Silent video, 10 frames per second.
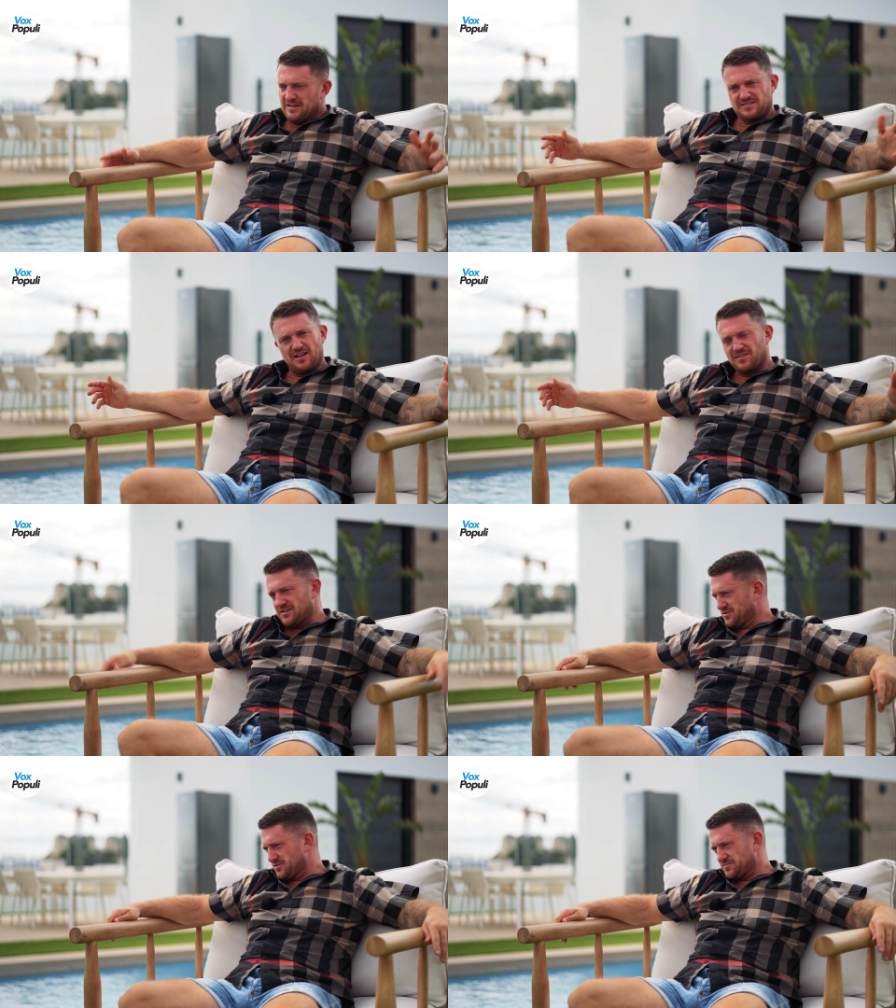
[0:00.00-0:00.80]
There's
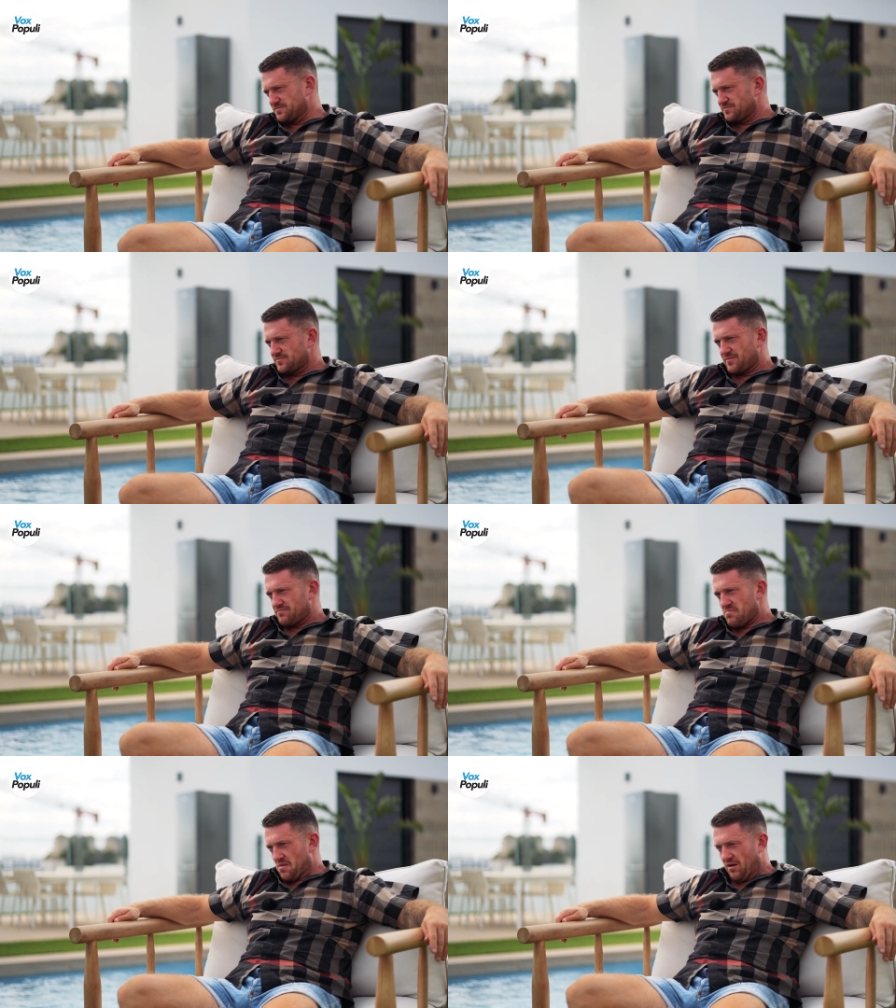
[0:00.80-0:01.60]
nothing you can do.
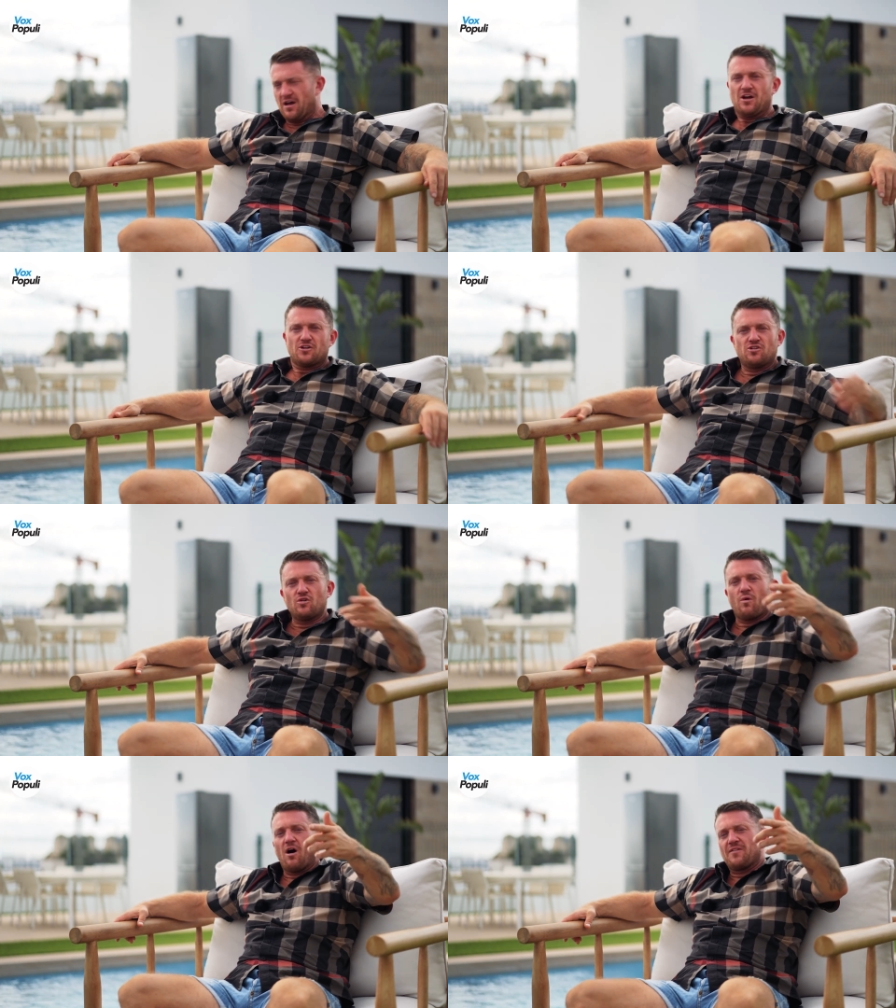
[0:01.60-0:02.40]
Like,
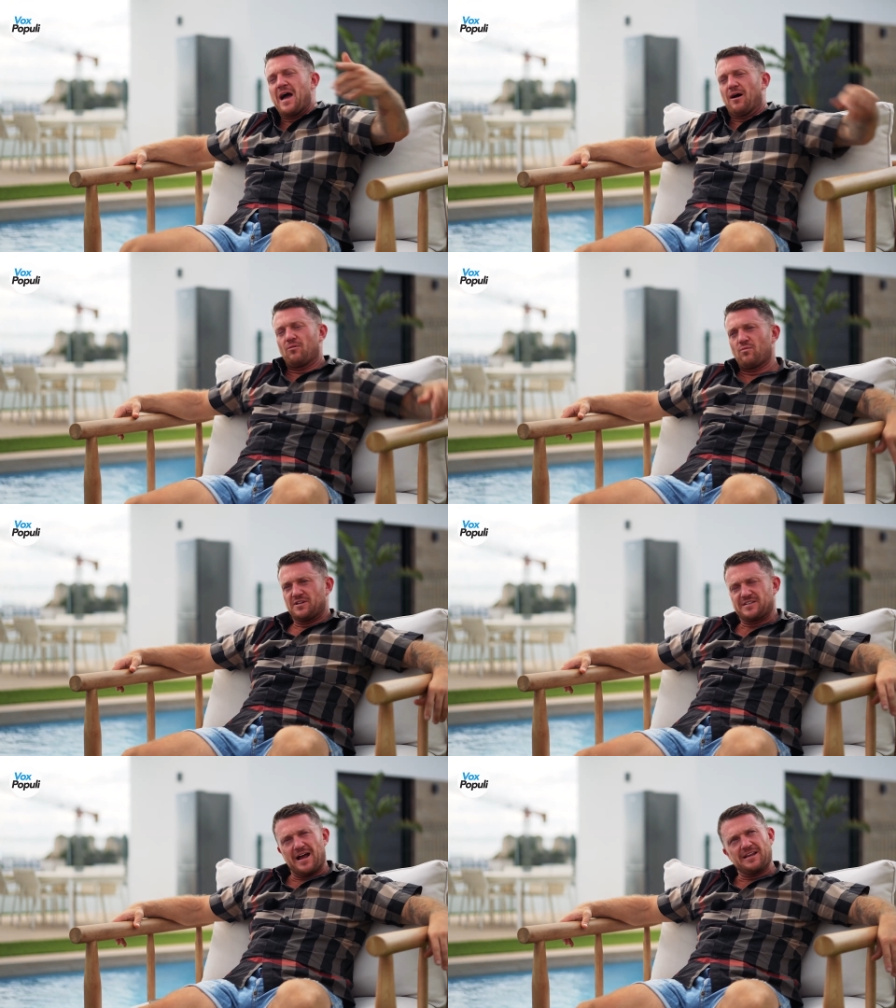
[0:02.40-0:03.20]
you are now,
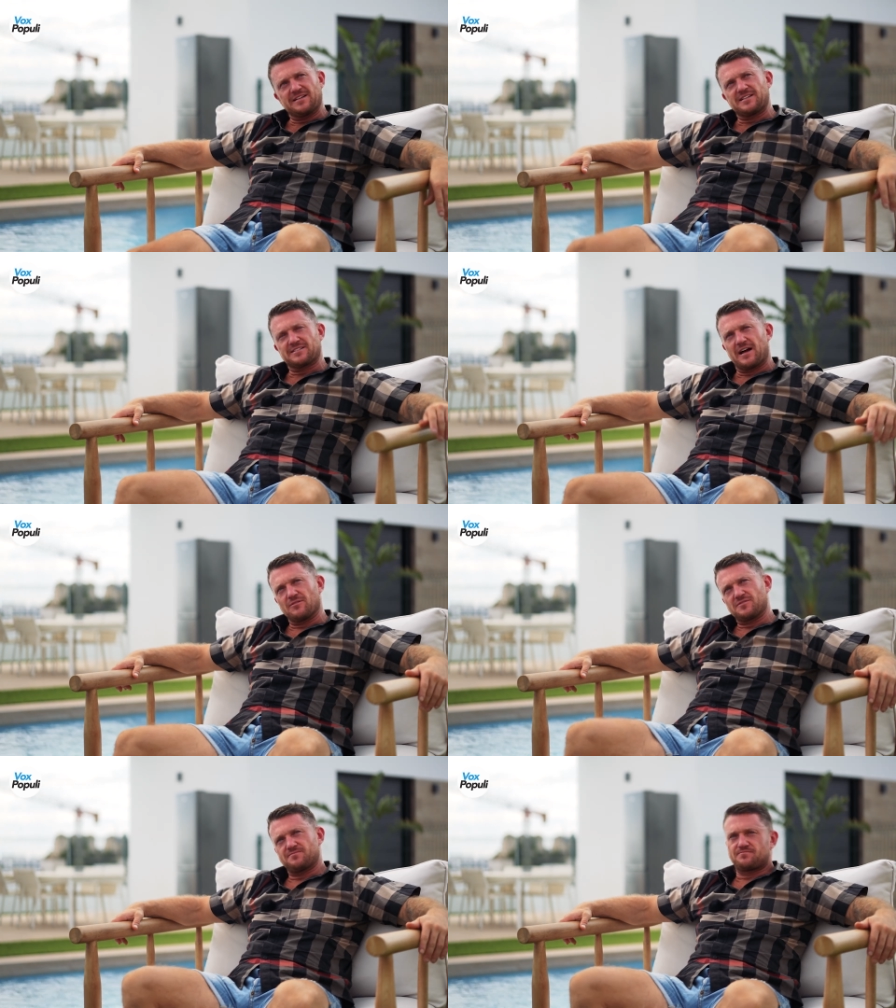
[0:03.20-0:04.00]
we're sitting here 6
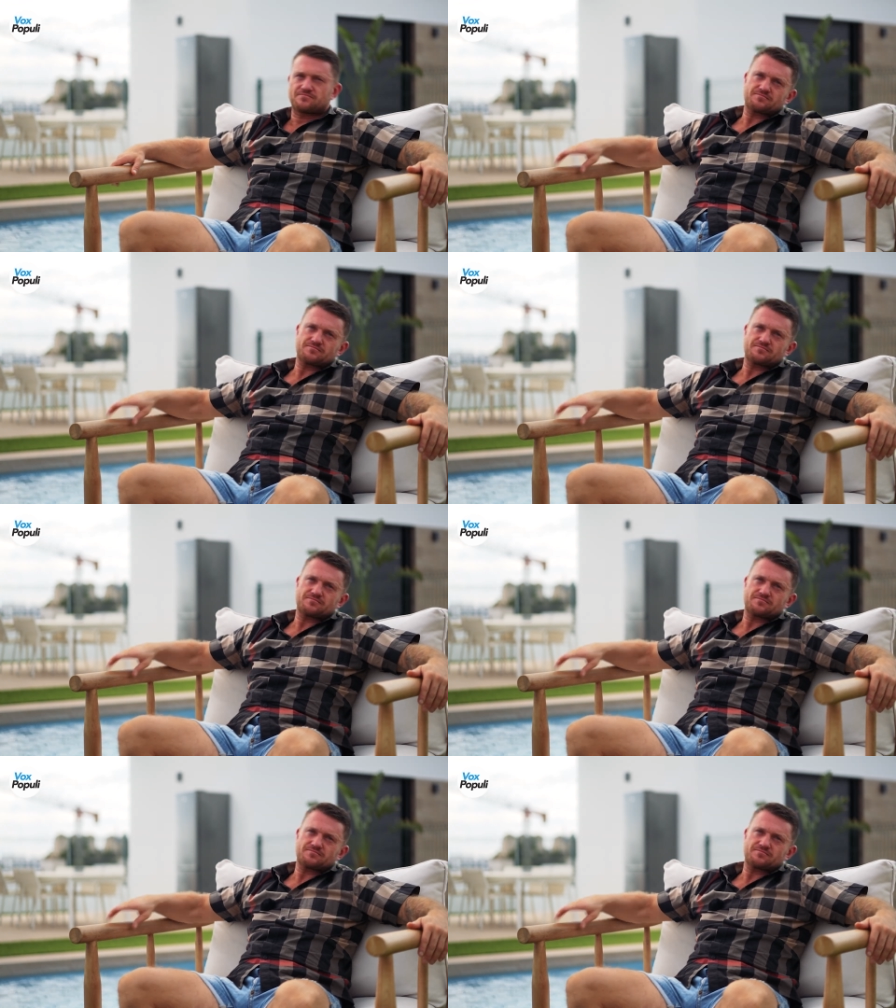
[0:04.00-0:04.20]
hours.